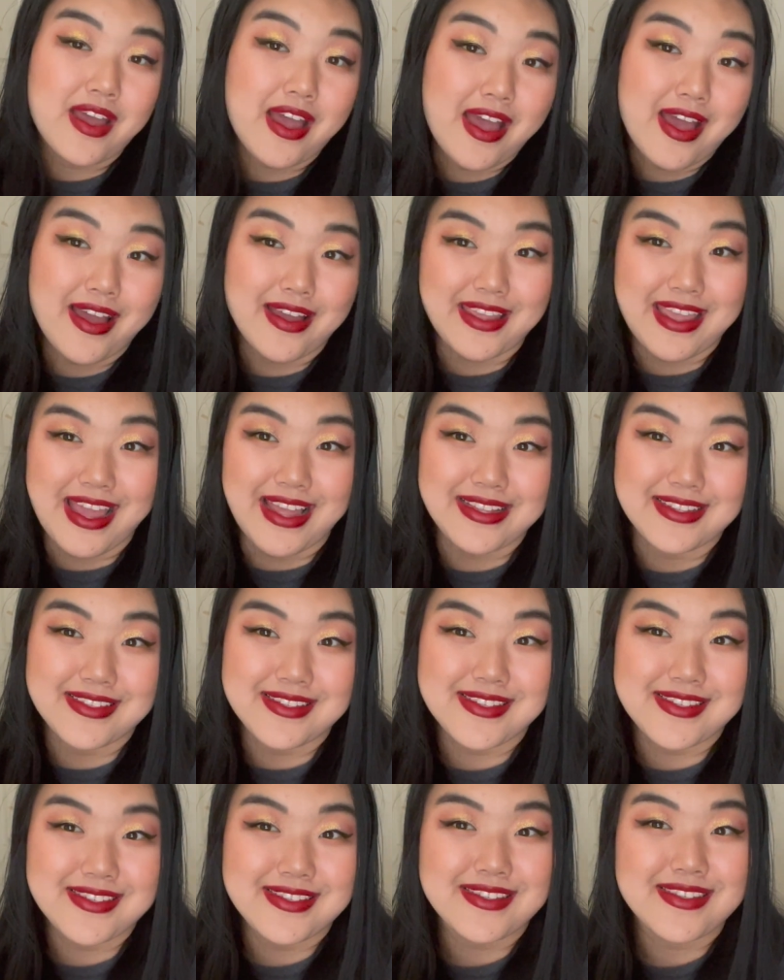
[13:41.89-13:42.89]

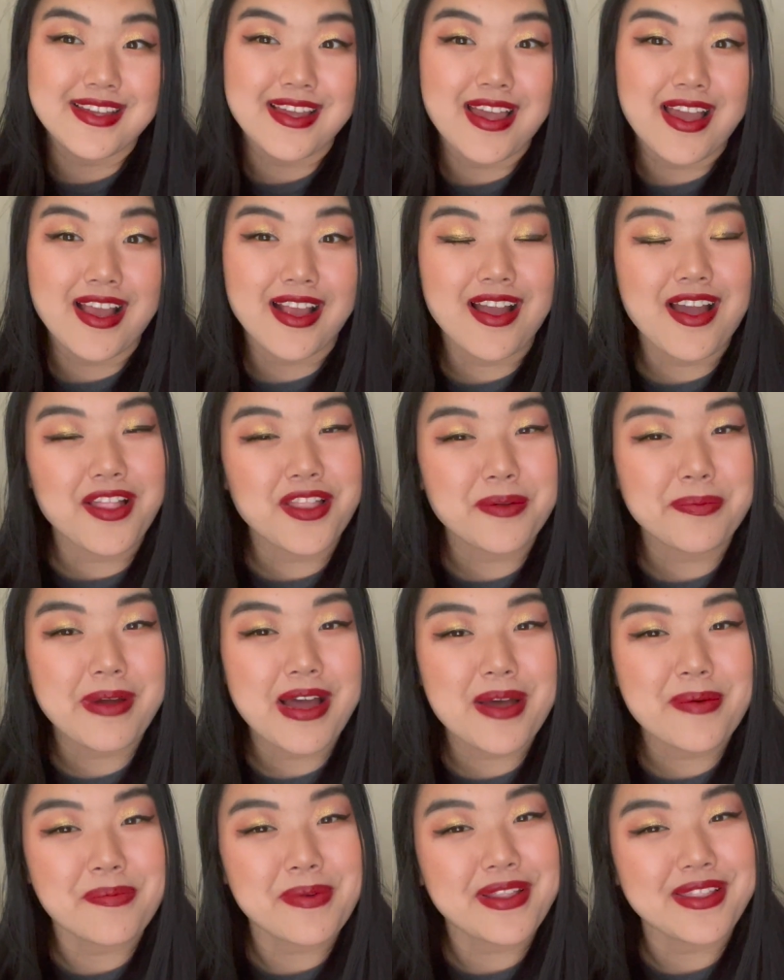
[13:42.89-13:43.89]
against
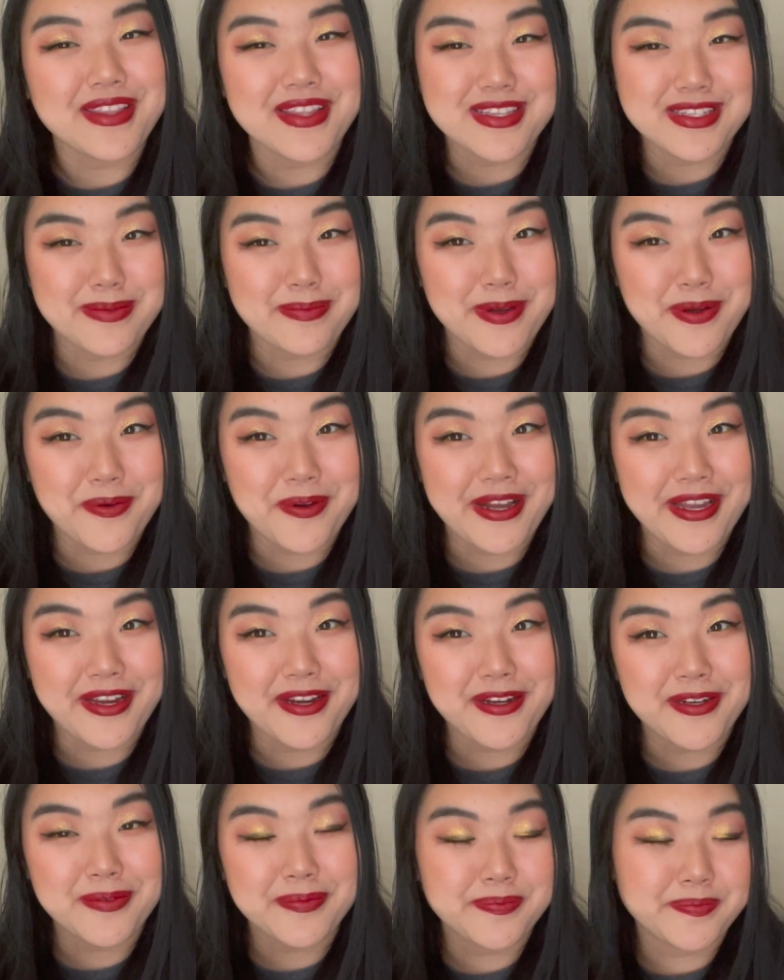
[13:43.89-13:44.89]
ColourPop Lizzie
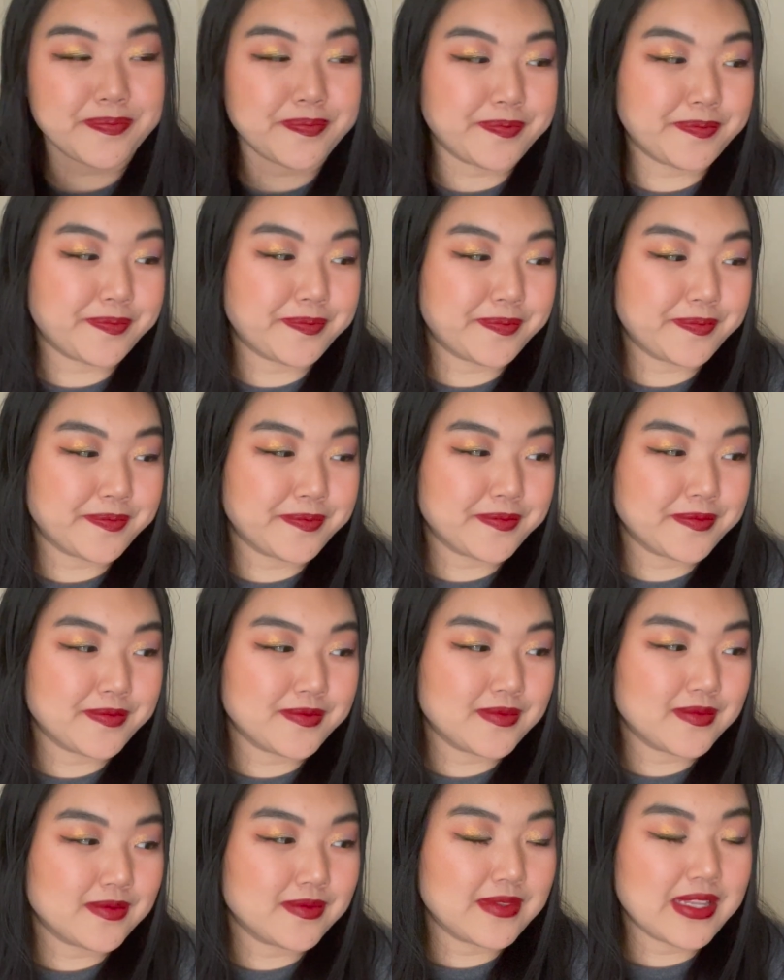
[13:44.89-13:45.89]
McGuire.
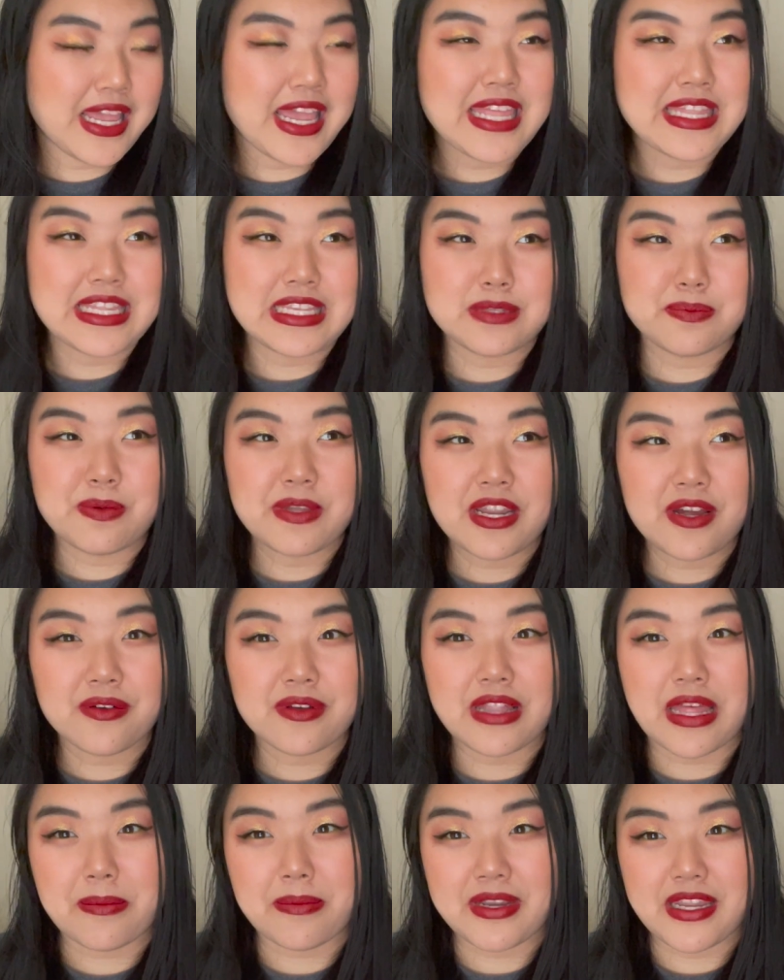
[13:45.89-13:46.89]
This beat out
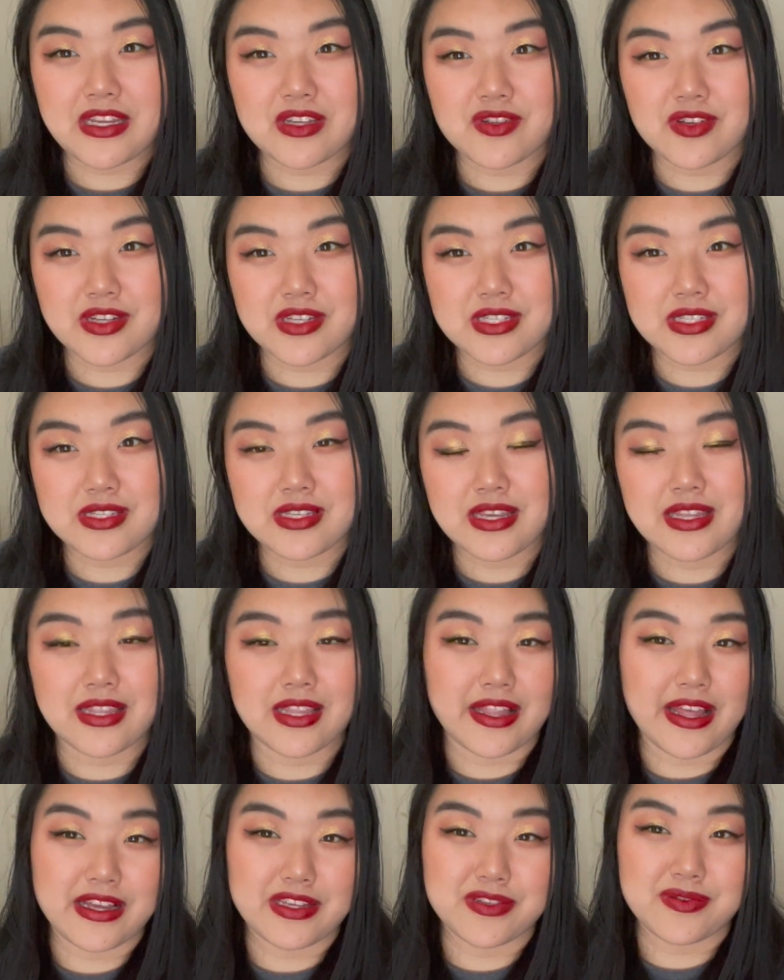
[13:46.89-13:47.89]
Glaminatrix in the
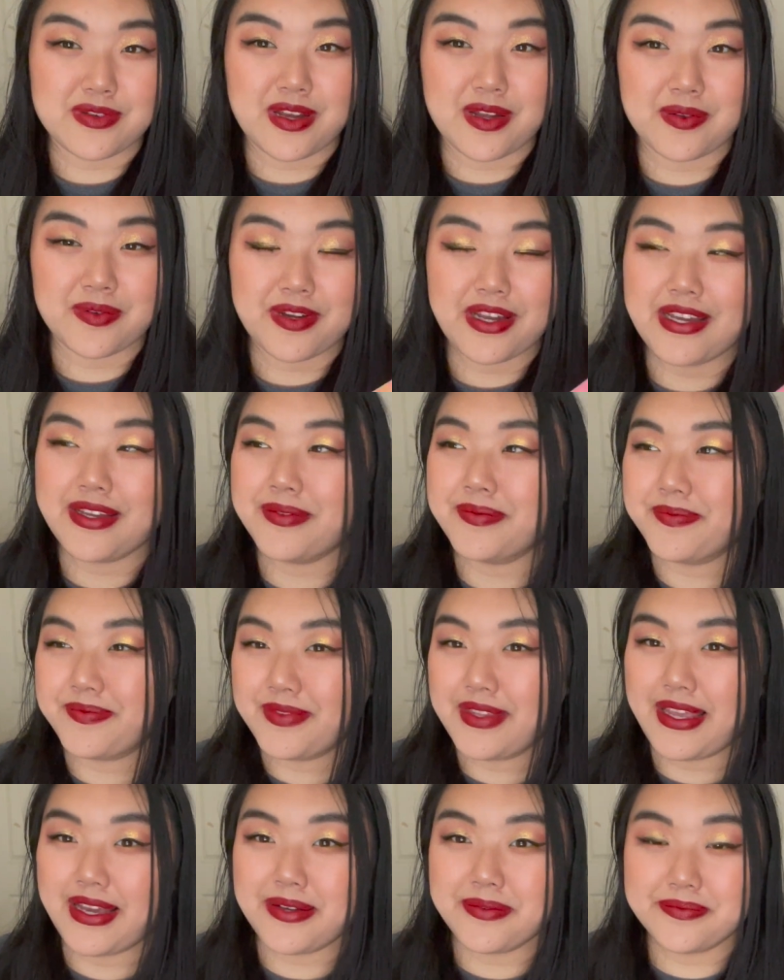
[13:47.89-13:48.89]
last round, right?
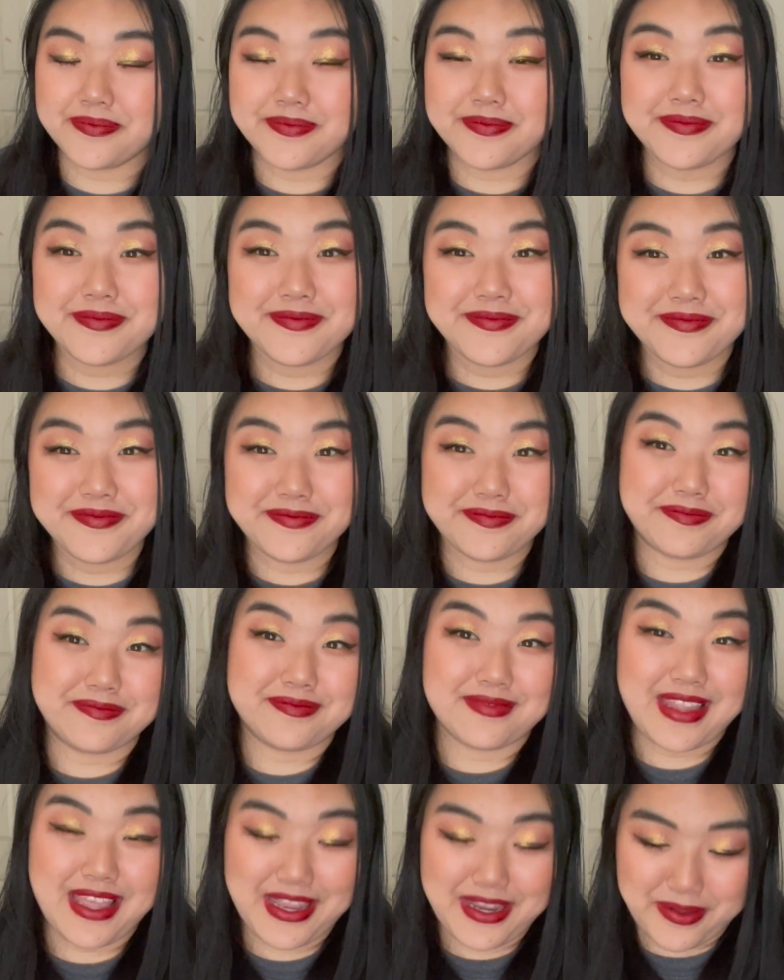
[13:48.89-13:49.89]
Yeah.
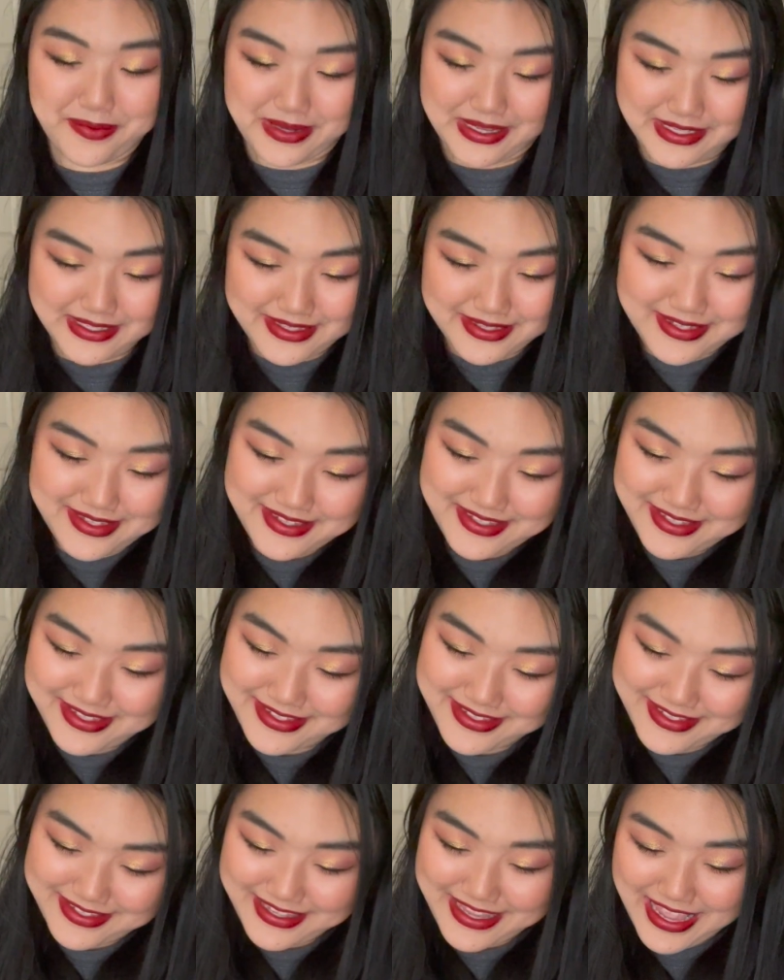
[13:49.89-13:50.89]
Anyways,
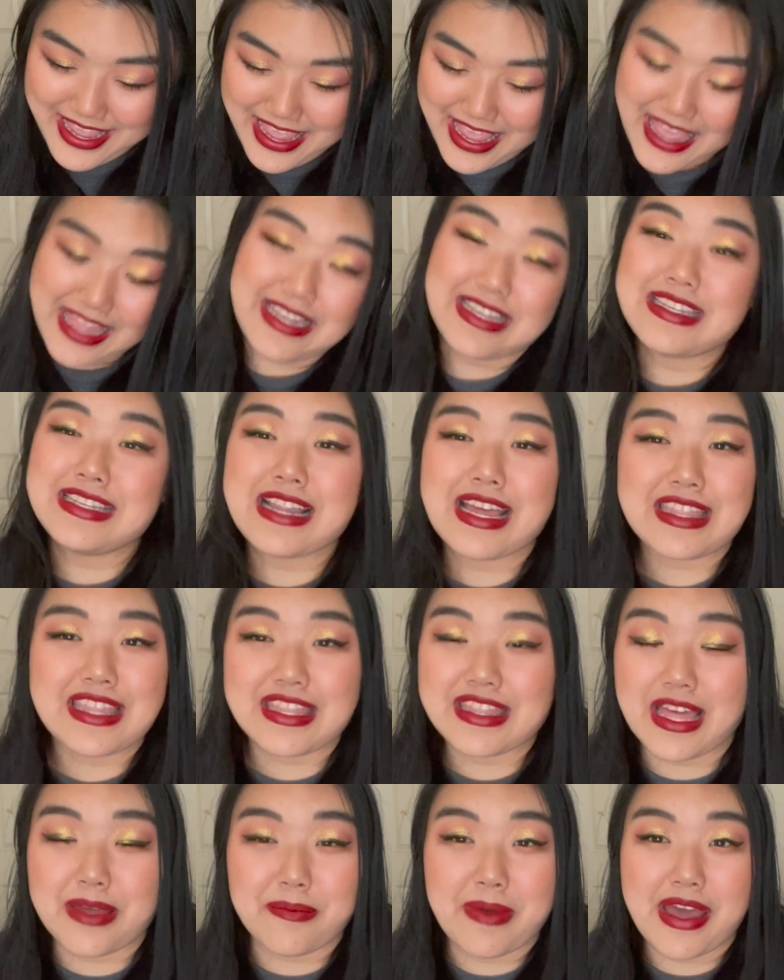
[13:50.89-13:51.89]
not that
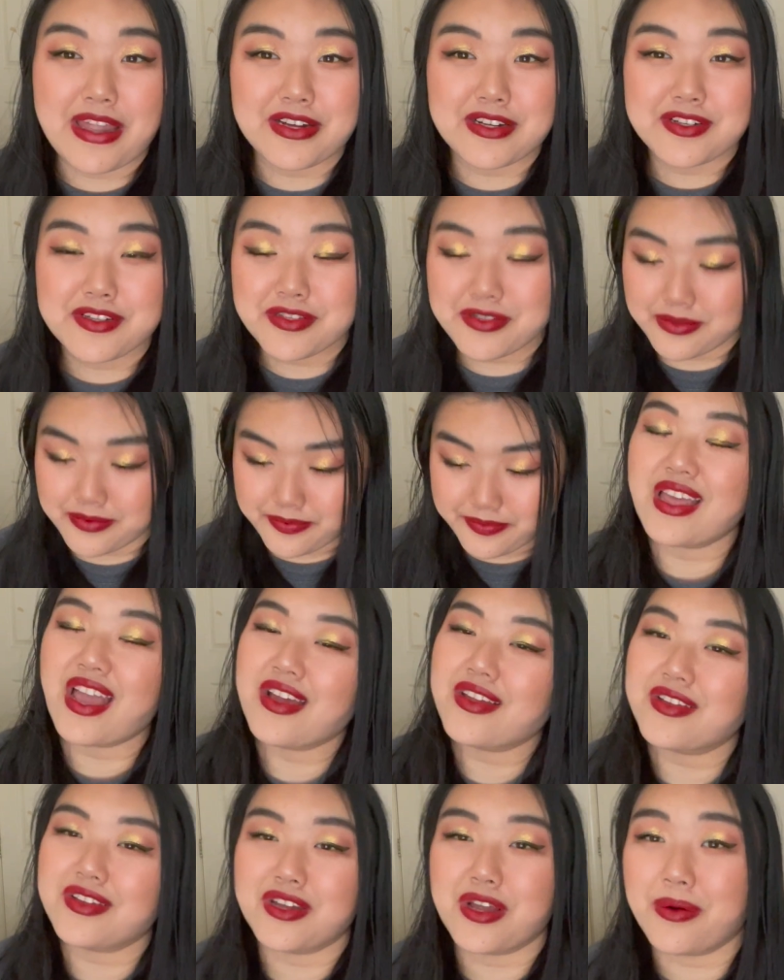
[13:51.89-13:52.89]
that matters. I
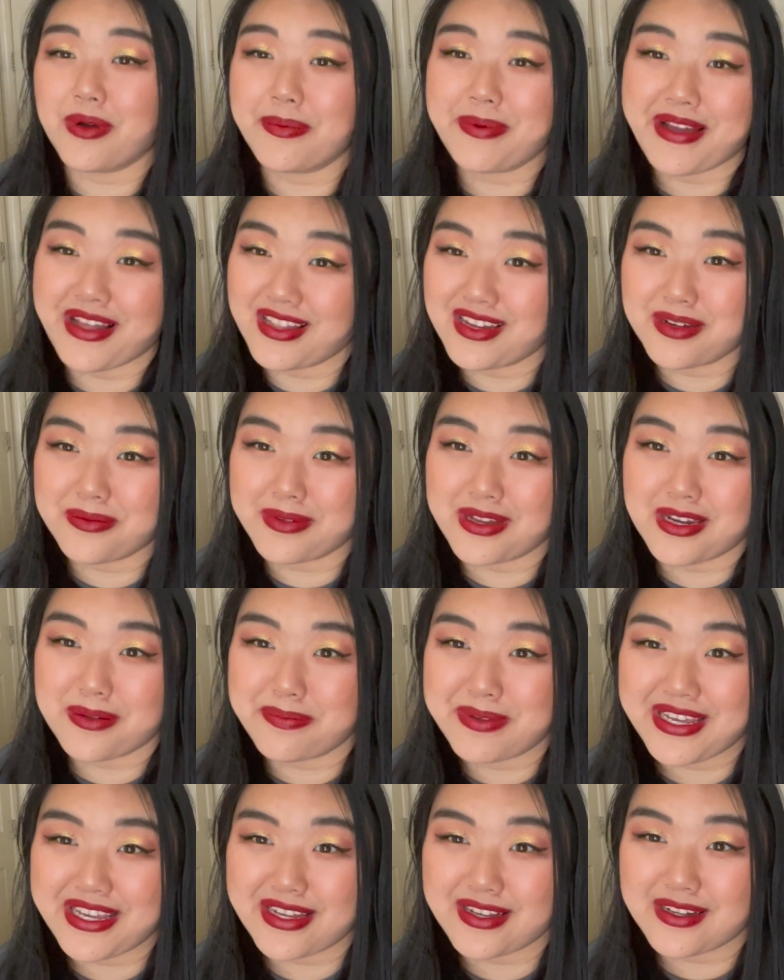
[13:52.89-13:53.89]
already know what palette I'm gonna
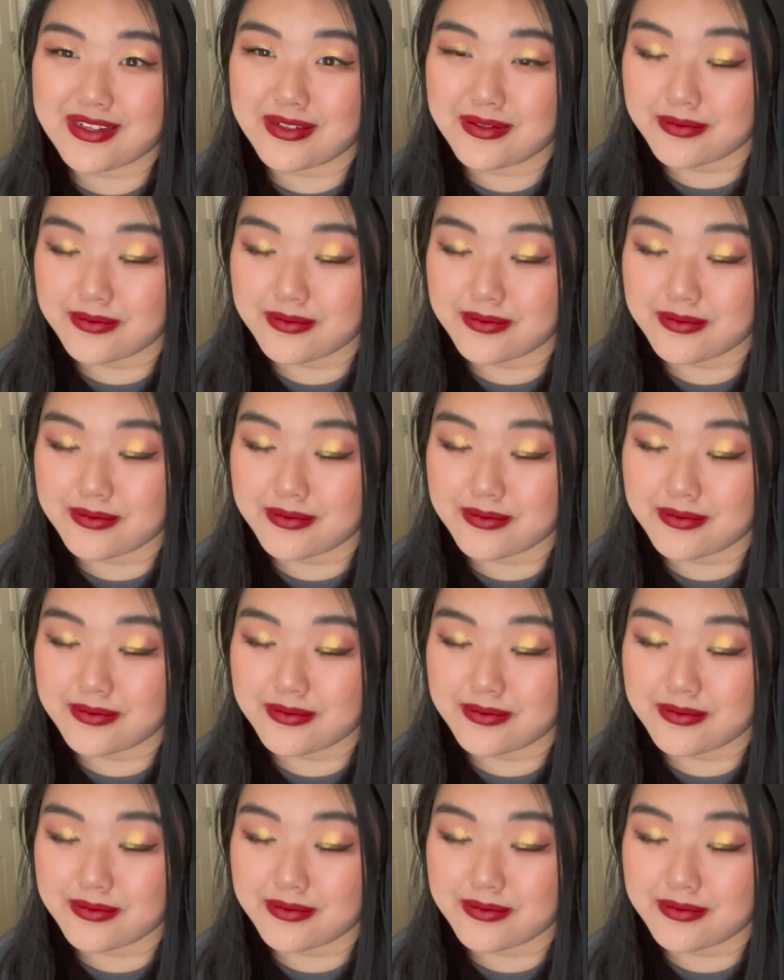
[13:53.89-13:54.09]
pick.